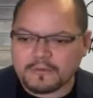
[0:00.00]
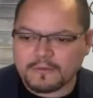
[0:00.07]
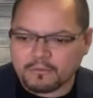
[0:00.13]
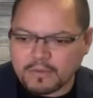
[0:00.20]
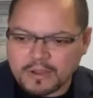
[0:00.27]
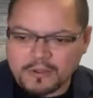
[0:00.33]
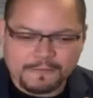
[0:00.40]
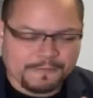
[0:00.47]

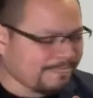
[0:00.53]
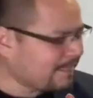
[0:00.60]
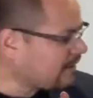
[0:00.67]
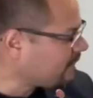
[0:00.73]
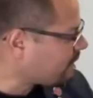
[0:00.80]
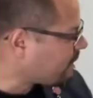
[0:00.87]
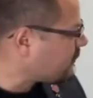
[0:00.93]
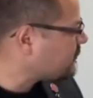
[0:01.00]
Well,
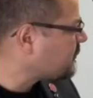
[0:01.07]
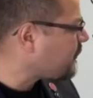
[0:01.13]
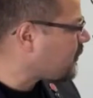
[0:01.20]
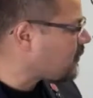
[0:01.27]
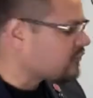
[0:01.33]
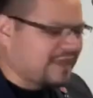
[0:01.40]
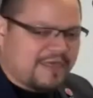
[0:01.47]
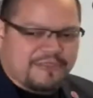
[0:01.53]
first of
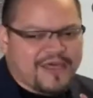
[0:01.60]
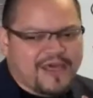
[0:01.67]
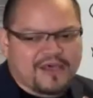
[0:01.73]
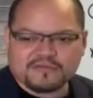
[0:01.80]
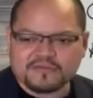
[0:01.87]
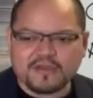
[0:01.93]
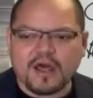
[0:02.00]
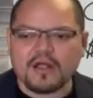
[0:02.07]
all,
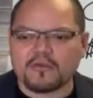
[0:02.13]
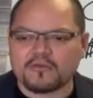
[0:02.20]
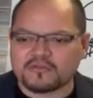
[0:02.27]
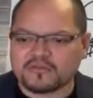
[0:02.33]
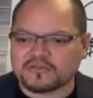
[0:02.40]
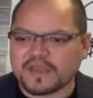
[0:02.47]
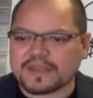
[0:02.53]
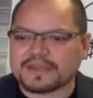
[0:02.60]
$10,000
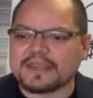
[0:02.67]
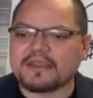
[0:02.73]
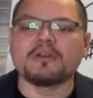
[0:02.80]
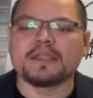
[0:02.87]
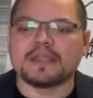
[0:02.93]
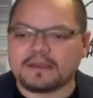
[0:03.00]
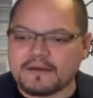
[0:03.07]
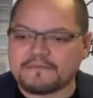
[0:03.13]
is not
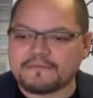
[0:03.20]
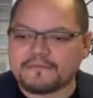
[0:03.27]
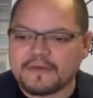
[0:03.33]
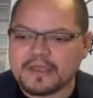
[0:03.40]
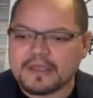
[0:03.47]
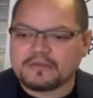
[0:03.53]
nearly enough